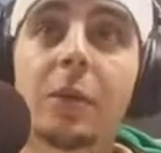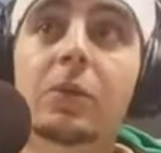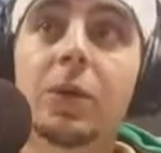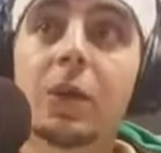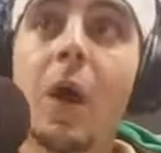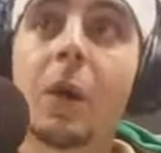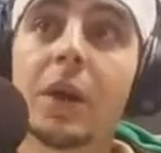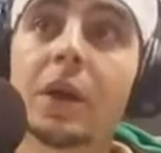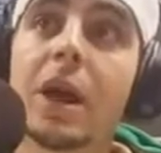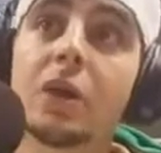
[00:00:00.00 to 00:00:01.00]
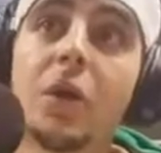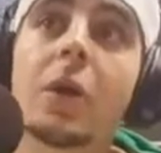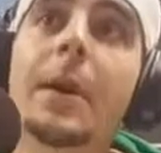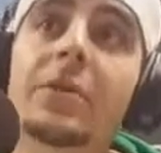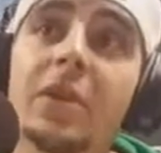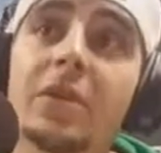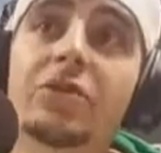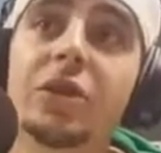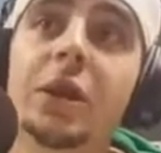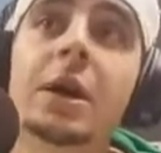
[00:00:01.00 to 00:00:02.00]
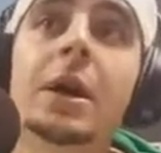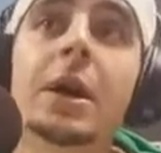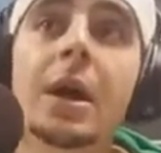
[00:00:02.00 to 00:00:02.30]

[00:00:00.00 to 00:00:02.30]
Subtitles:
He was going to call in, kind of talk about his injury.